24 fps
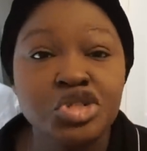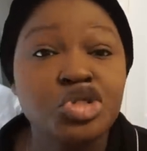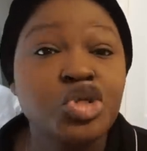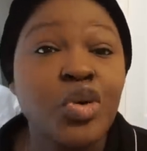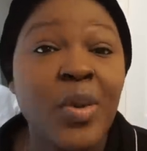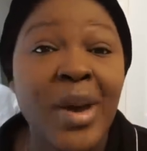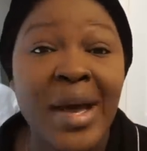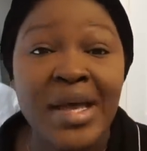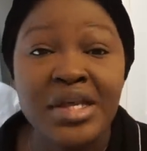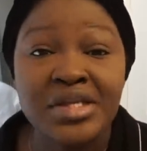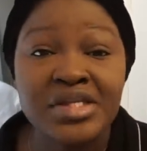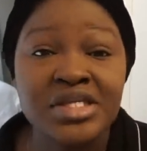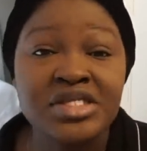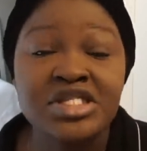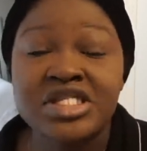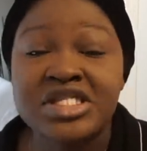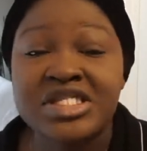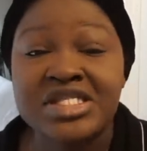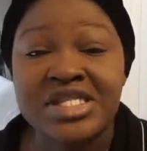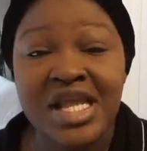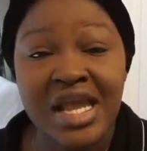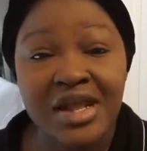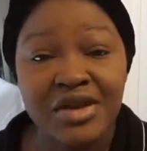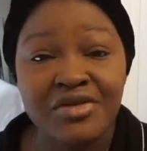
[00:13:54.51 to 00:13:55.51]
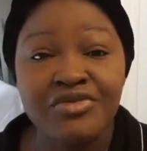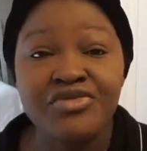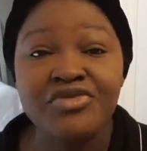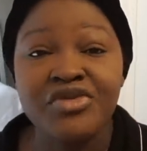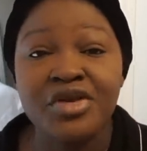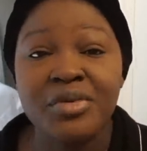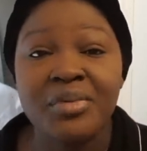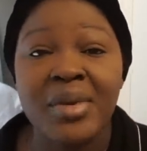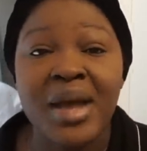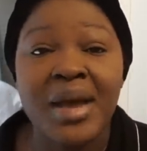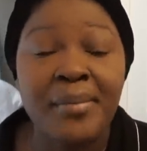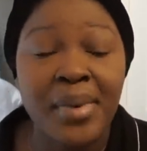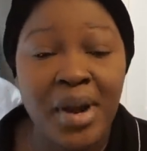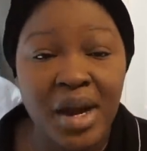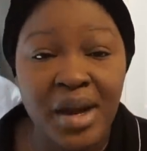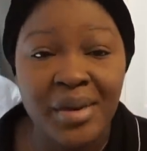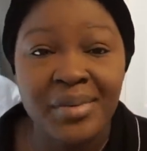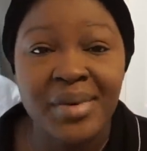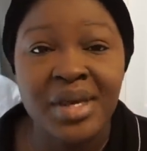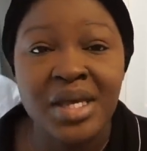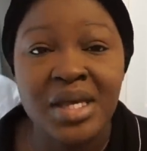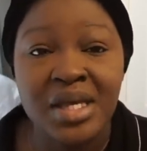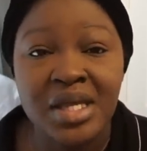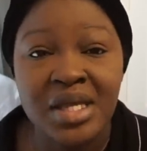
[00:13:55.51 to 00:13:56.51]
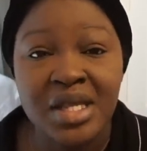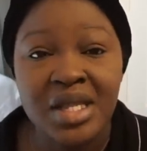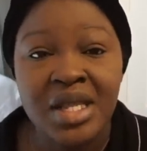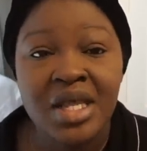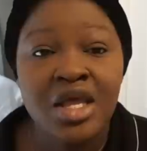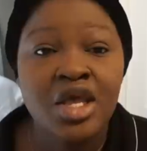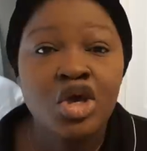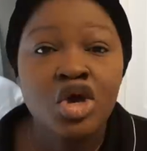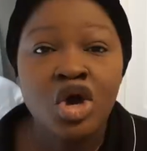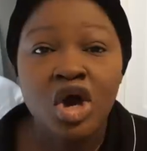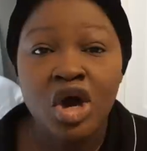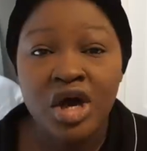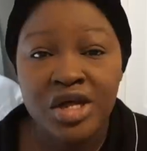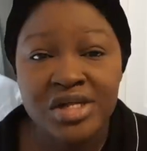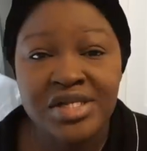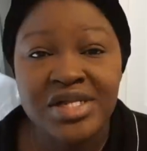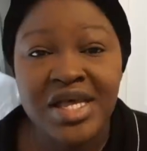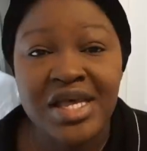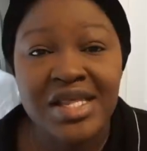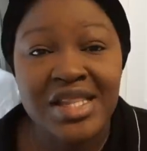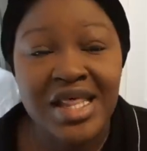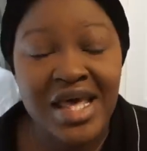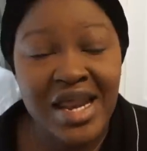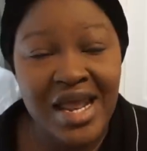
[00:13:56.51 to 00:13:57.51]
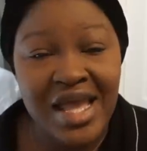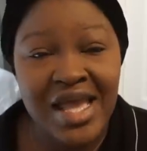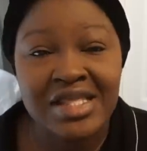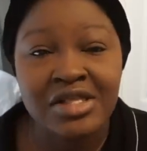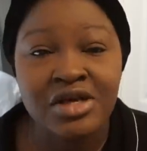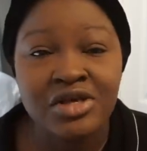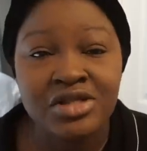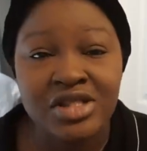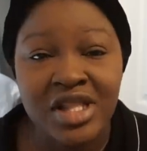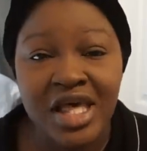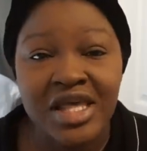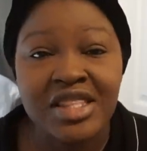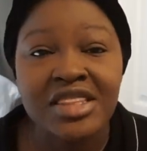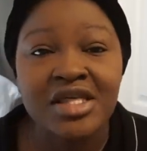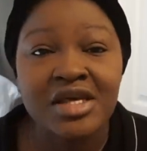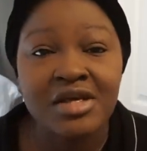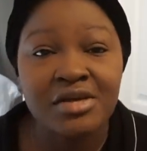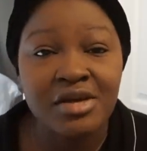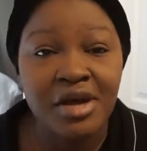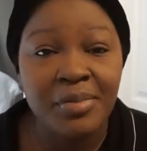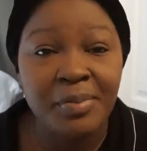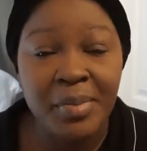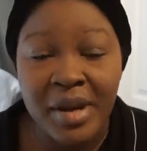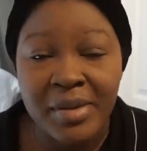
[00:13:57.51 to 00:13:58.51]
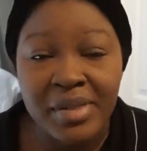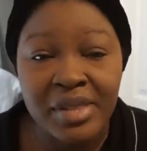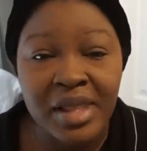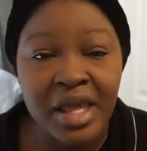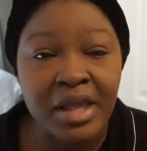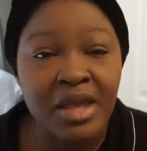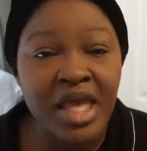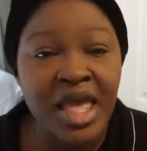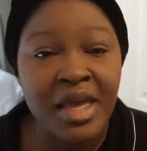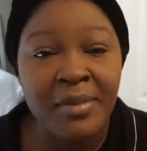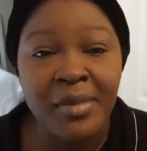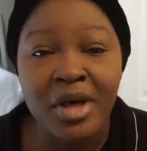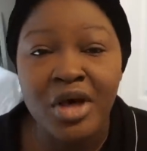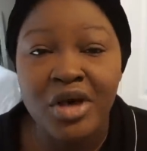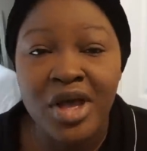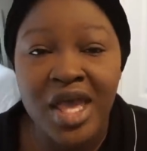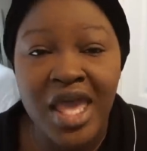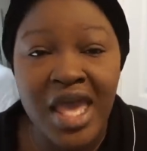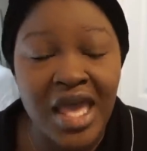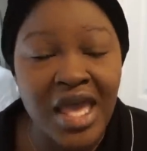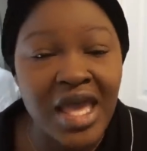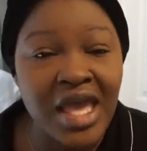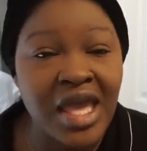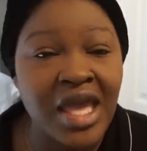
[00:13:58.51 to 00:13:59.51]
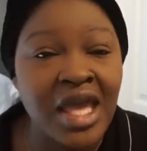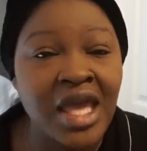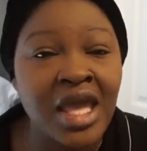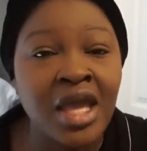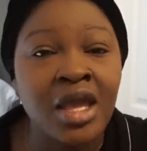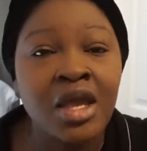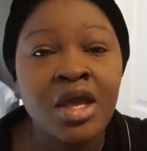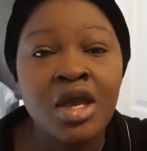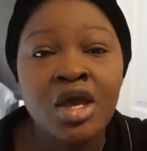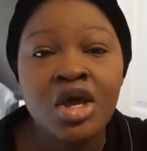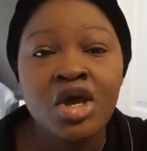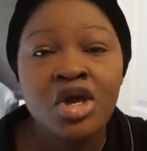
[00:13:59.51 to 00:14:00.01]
So I used to just stand in front of my apartment on day that I had on like the probably like MLK,